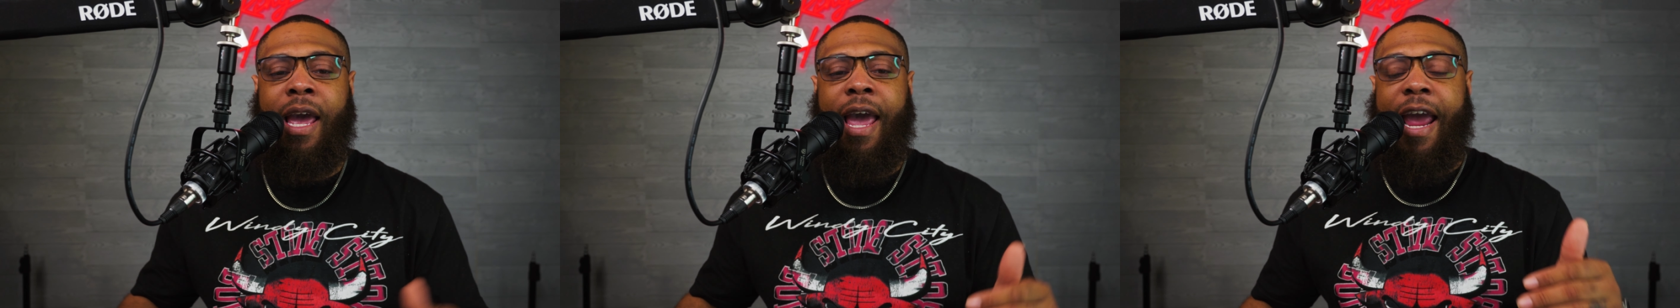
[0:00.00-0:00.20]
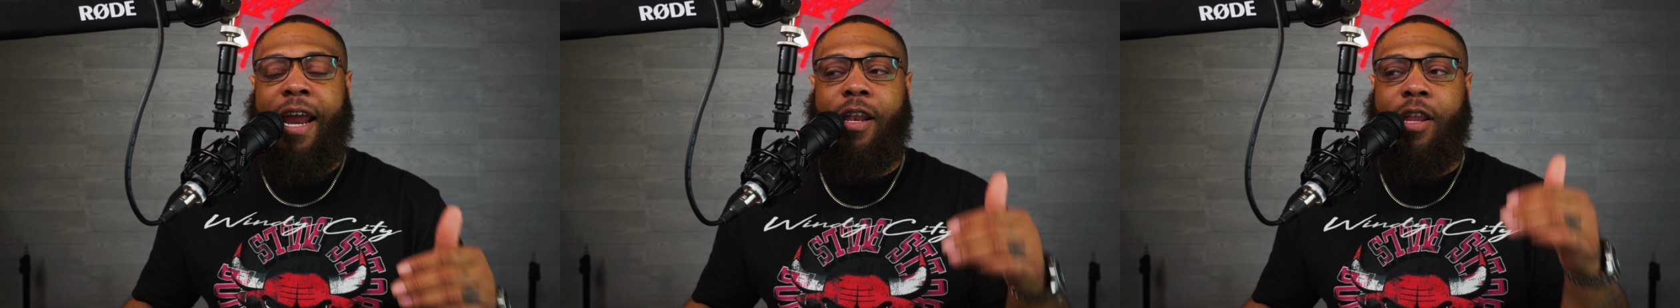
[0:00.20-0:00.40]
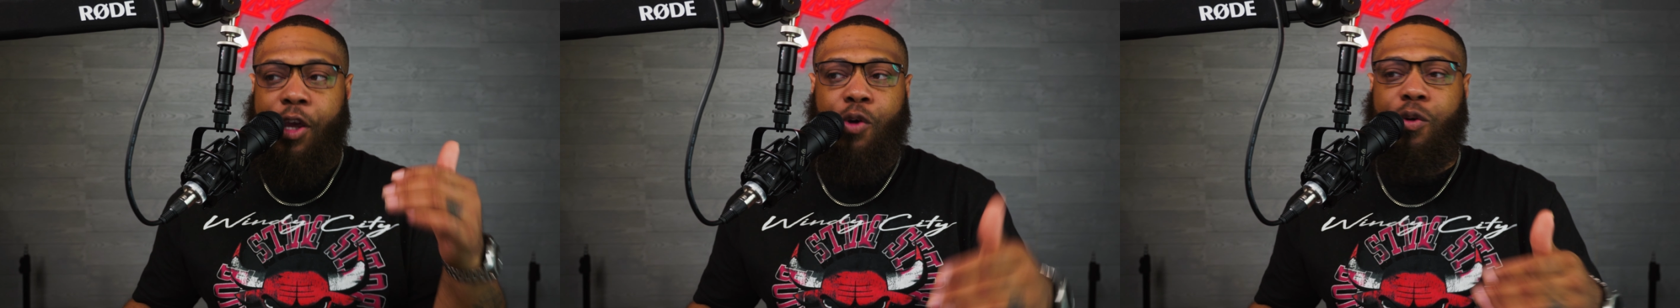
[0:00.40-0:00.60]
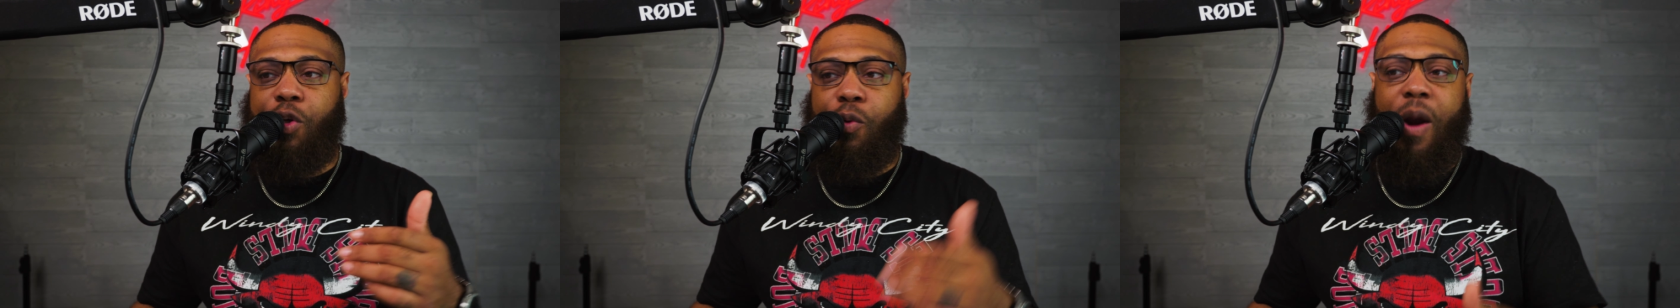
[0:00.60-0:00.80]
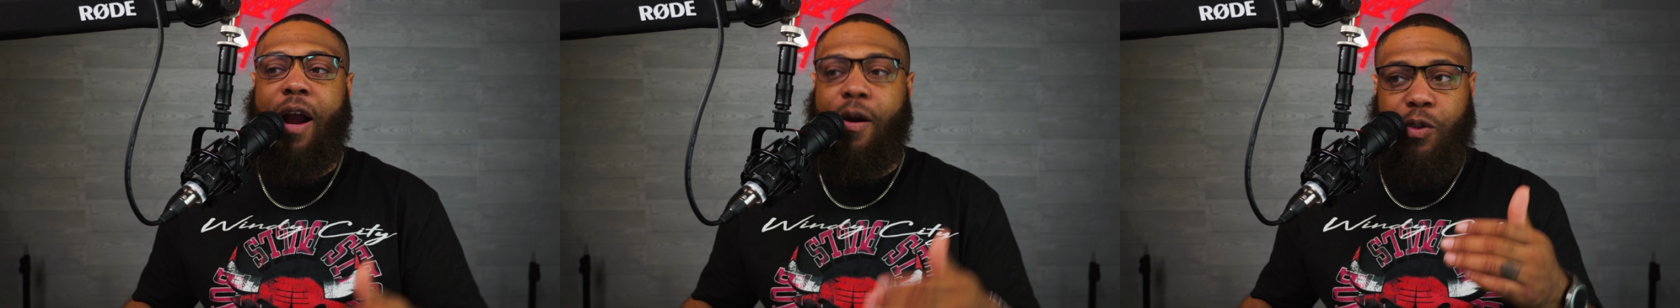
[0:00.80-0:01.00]
And the
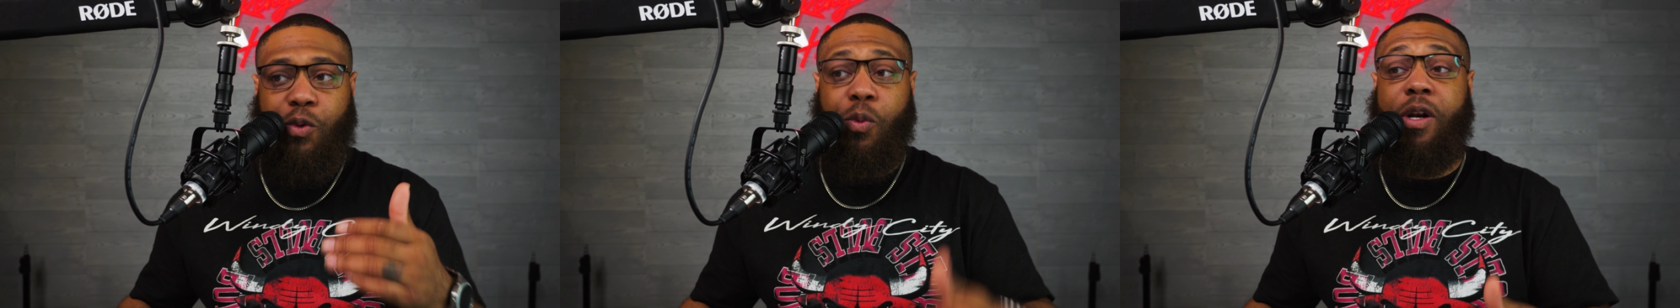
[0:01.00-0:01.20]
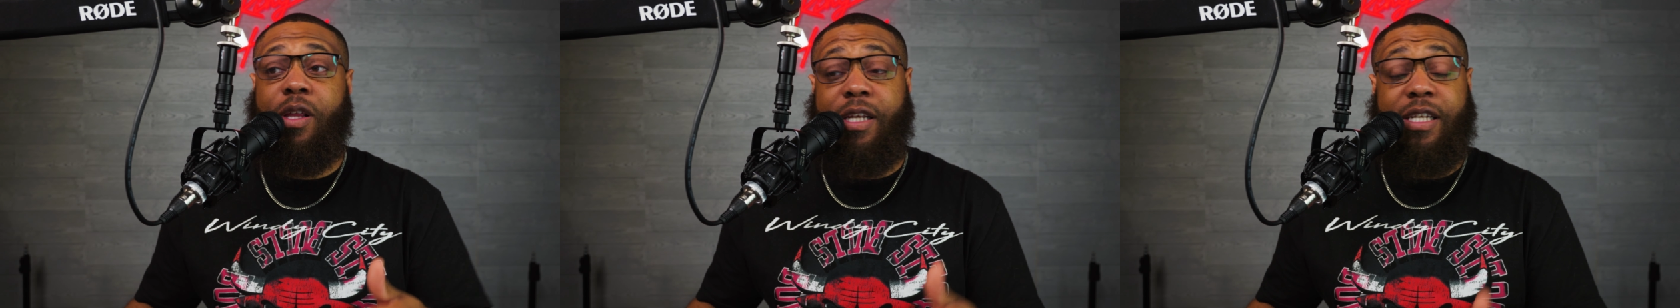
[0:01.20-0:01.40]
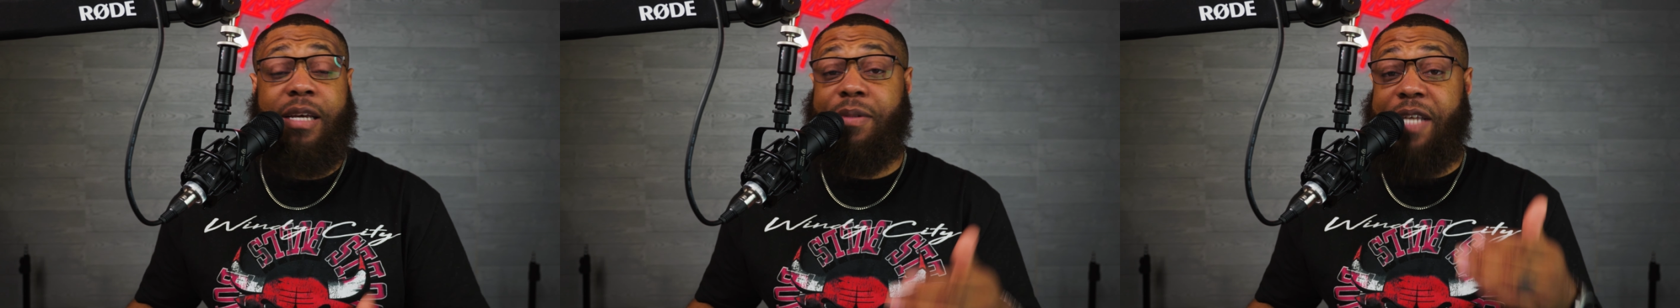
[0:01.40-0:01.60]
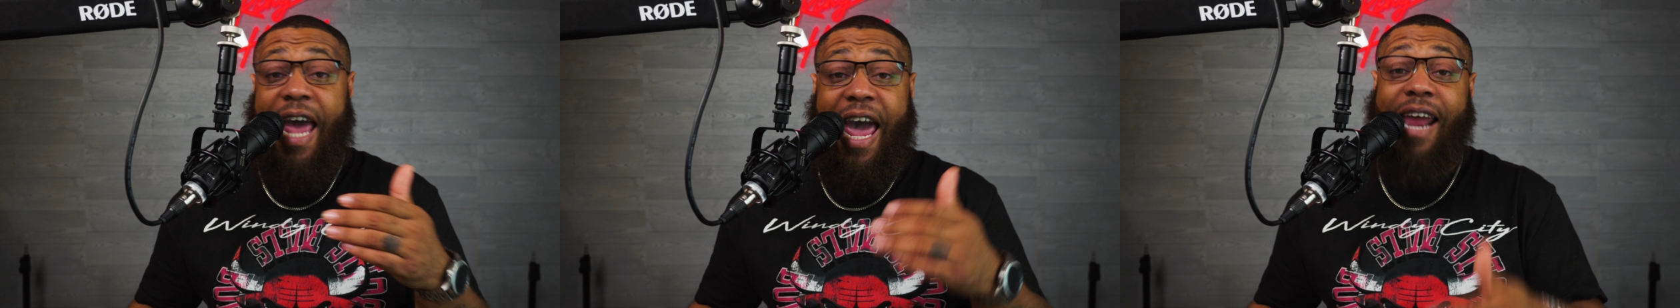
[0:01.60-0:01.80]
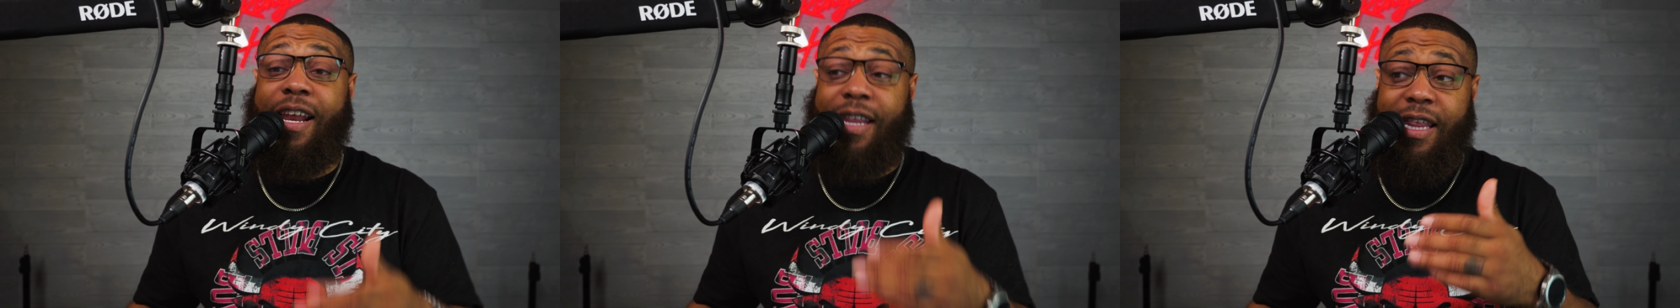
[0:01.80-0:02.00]
Houston Rockets were one of the teams that
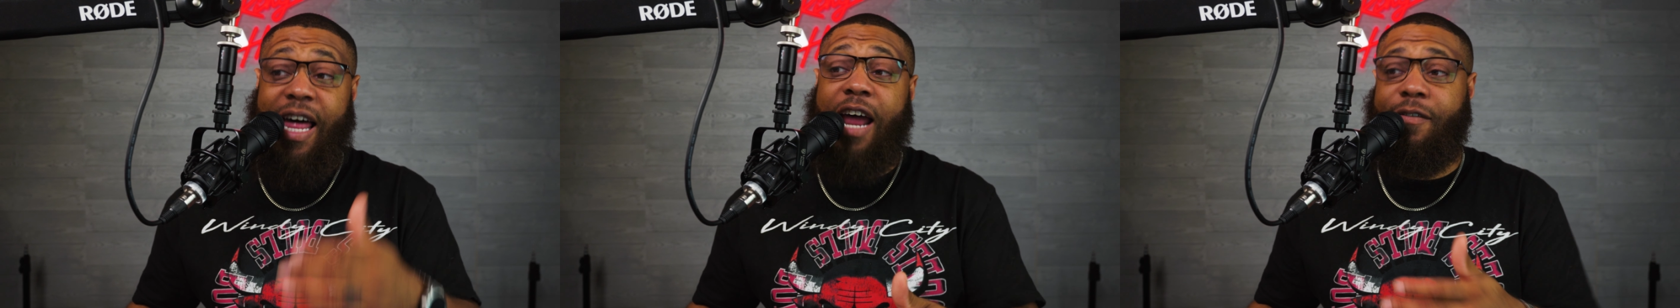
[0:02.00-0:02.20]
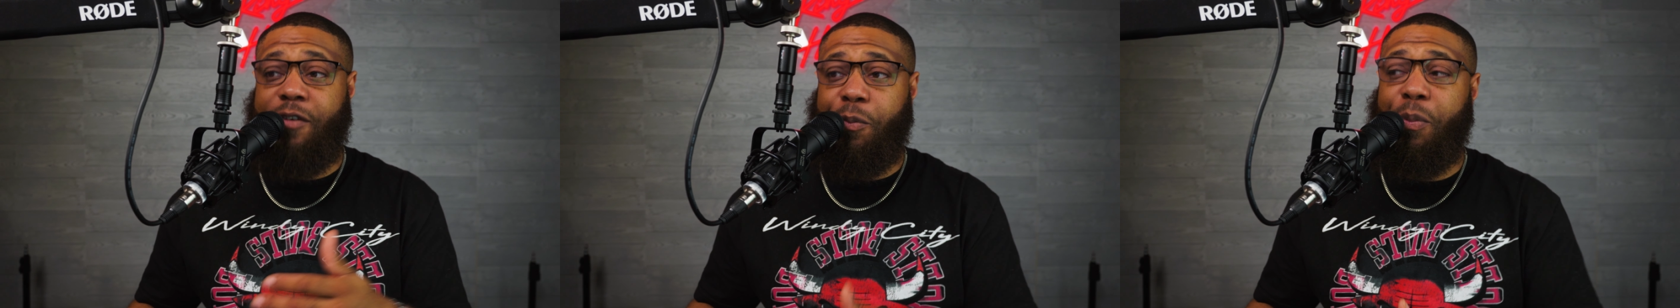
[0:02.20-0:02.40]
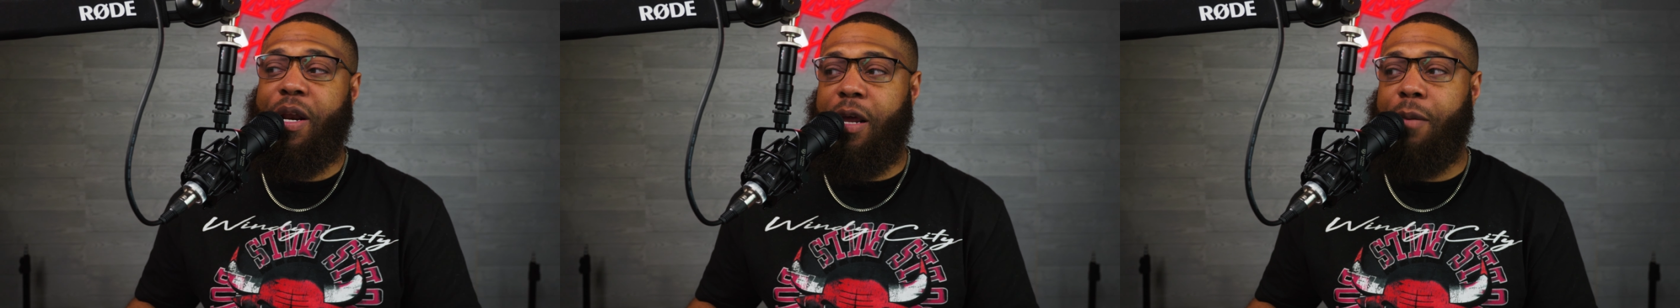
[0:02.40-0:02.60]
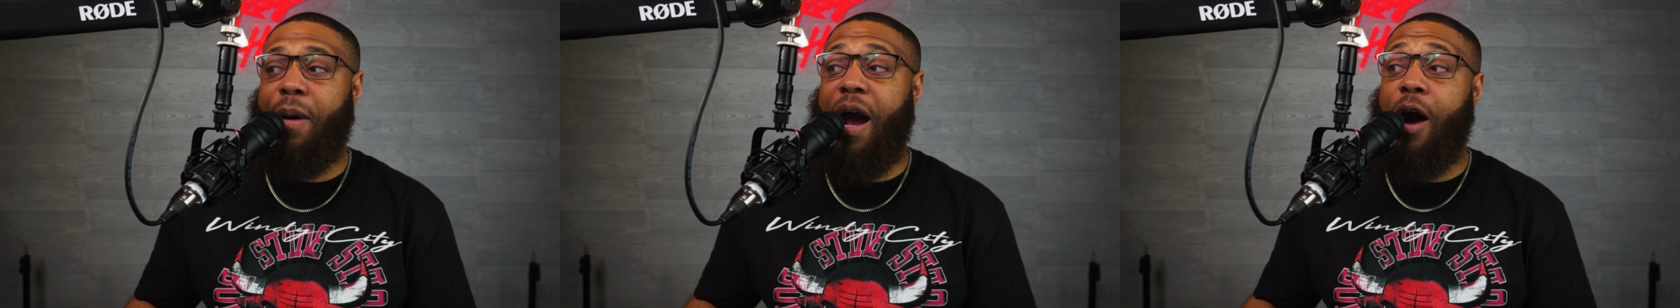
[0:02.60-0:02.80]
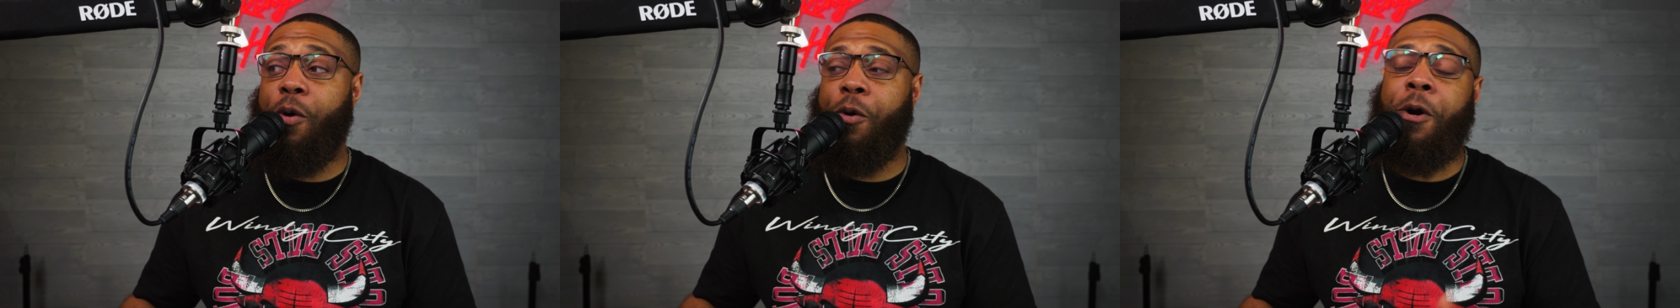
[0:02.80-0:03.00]
had a lot of spending
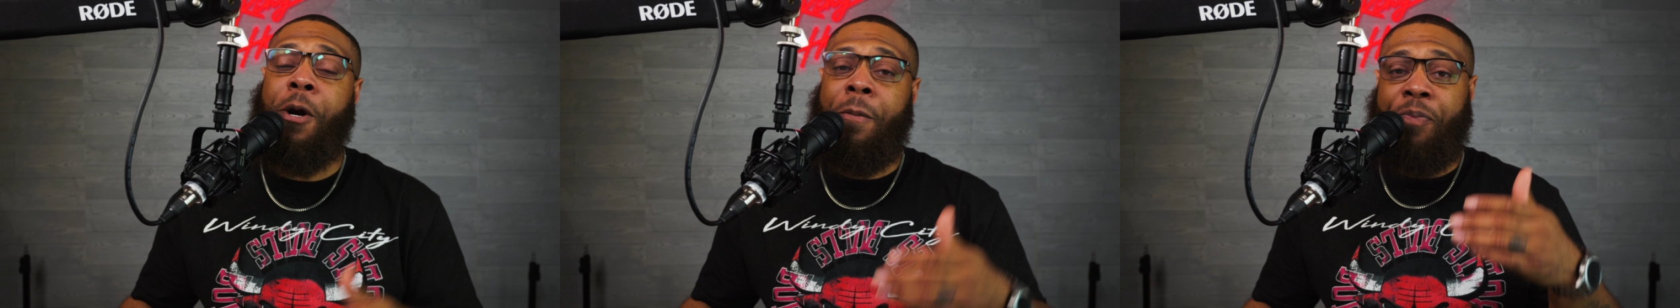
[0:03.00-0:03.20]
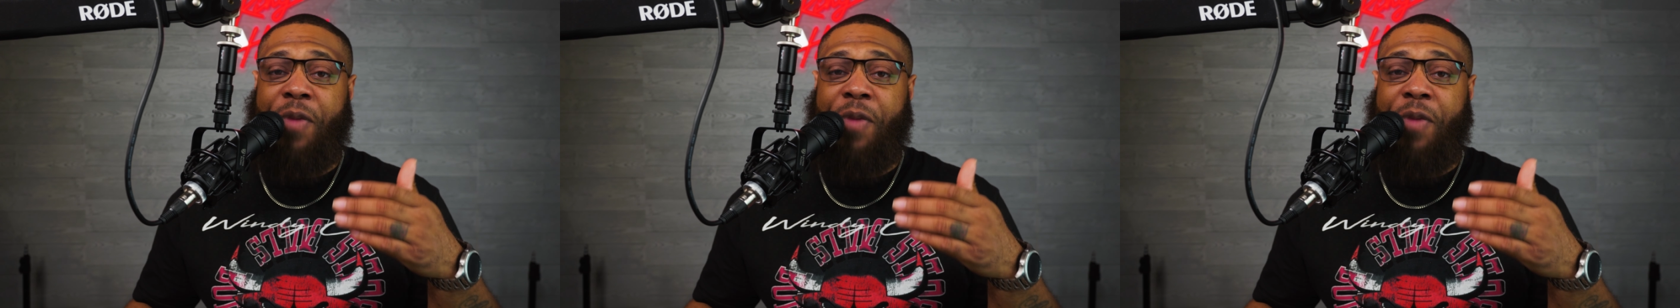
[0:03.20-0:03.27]
power.